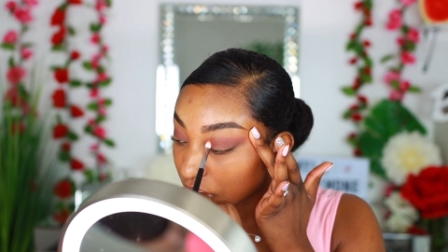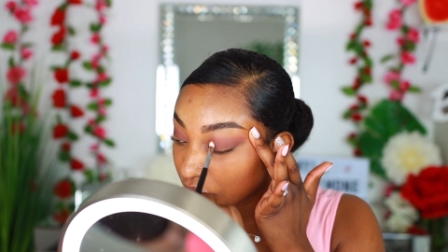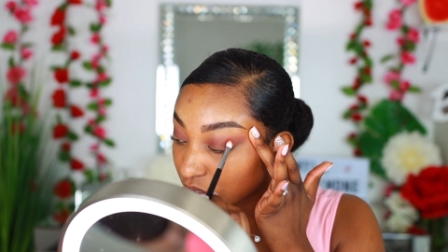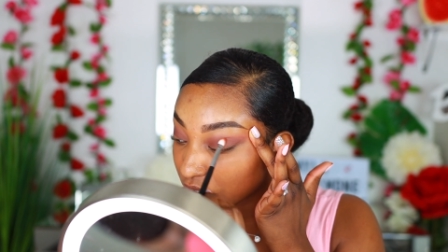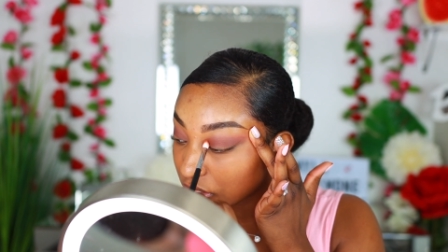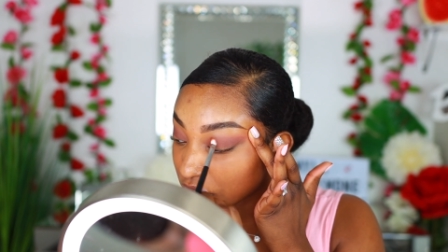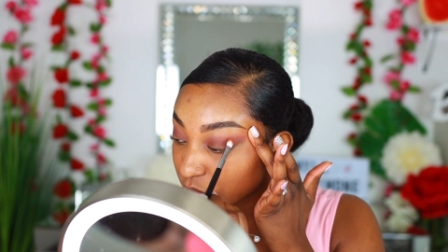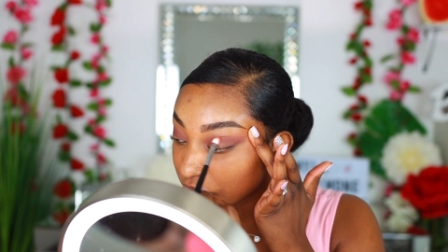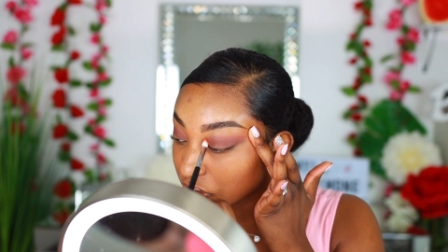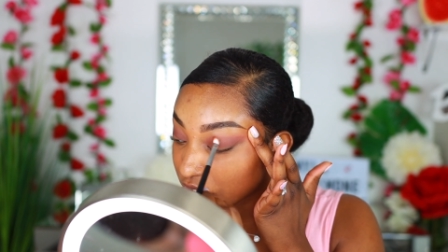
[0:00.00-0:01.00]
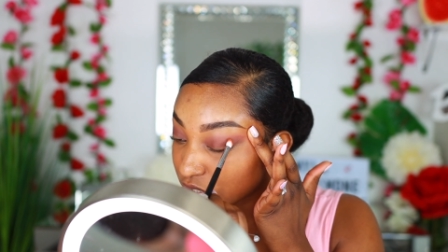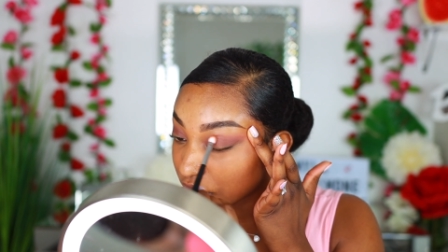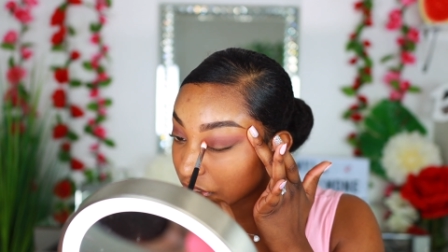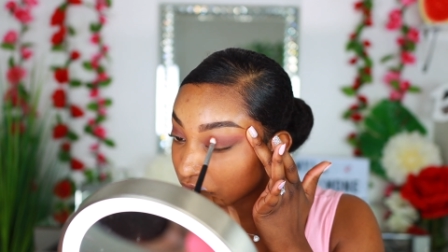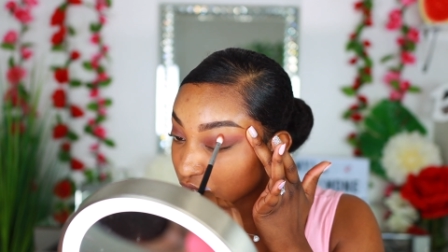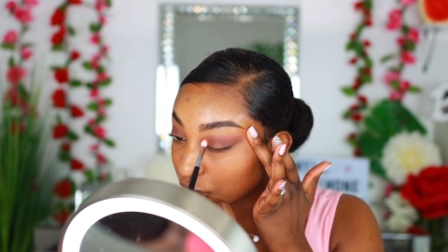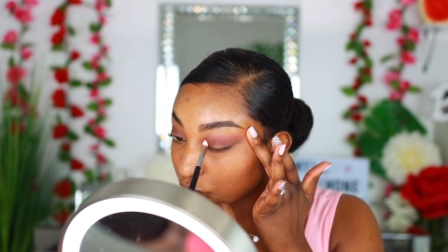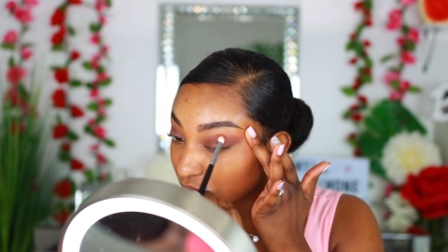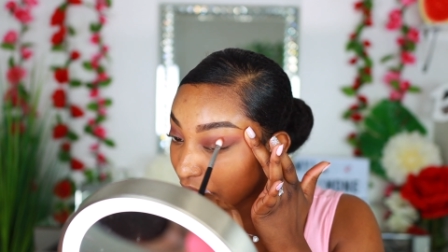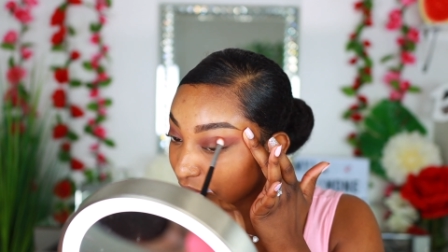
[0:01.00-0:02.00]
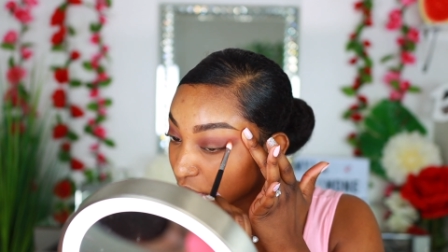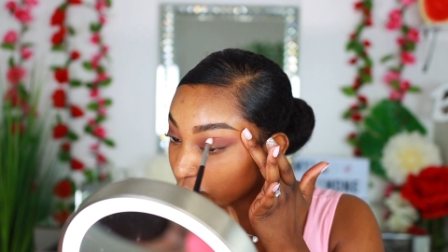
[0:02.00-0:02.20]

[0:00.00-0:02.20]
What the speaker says: and it's much easier to glide the